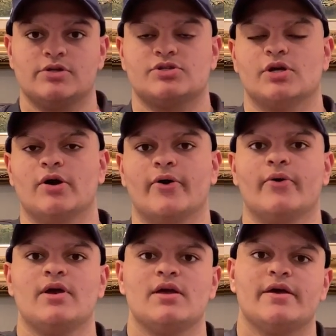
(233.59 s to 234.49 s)

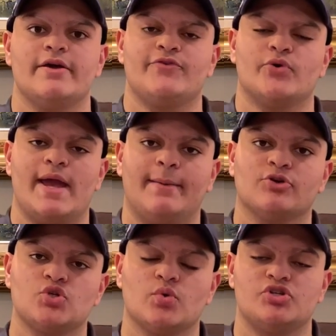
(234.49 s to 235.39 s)
So if you're
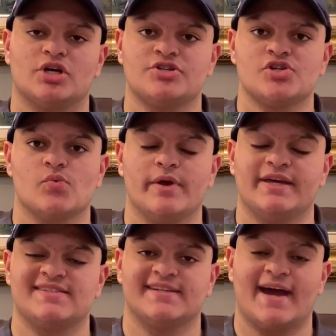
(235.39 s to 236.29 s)
able to adjust your
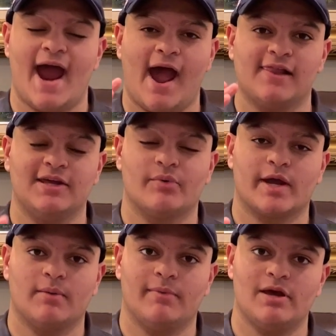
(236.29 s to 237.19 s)
wings, then I highly
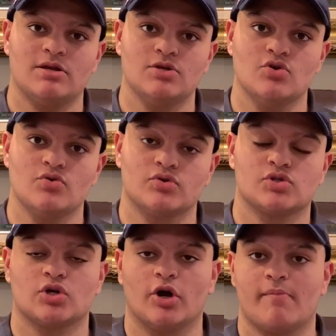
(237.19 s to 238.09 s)
recommend you
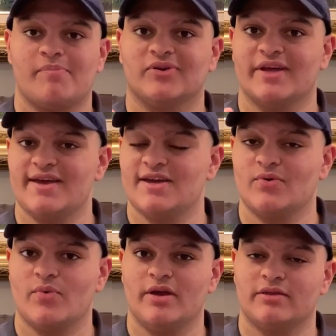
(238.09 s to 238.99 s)
start
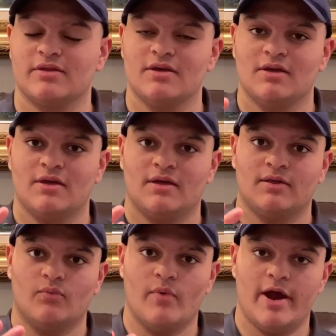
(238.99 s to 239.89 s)
playing with
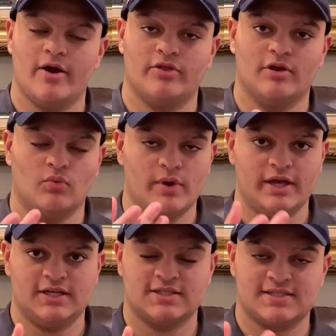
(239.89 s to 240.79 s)
where the
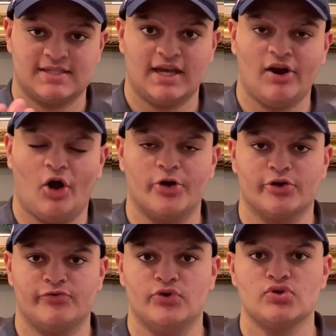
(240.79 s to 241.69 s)
wings sit on
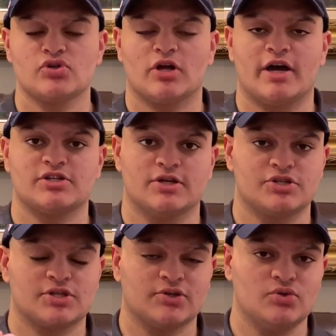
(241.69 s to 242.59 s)
your fuselage
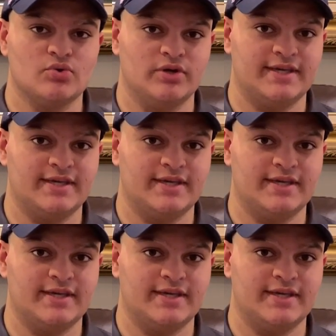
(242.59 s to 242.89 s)
until you